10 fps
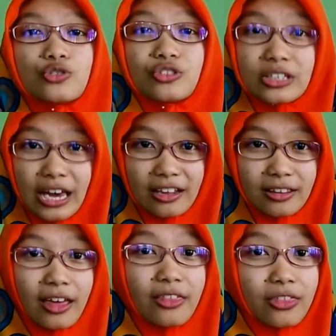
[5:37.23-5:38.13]
to
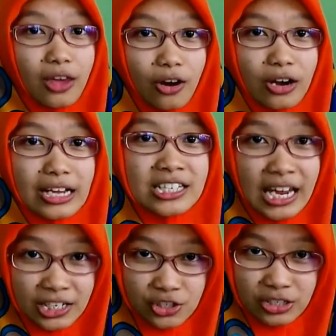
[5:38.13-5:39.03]
get their
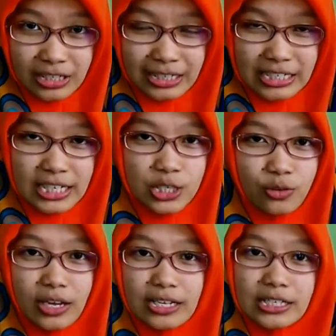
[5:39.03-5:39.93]
attention,
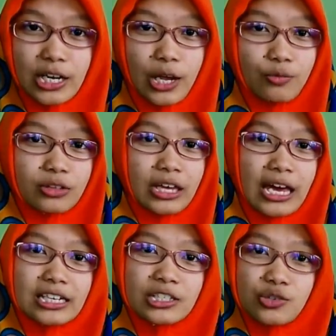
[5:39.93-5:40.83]
so that they will
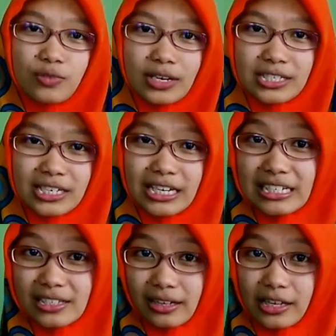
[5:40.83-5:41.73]
get interested
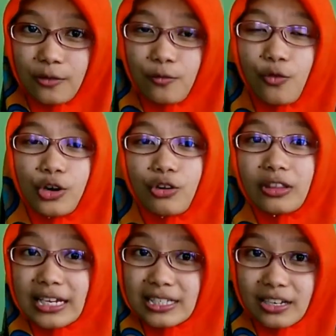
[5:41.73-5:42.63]
easily for
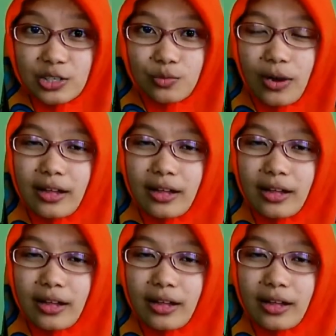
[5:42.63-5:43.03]
your lesson as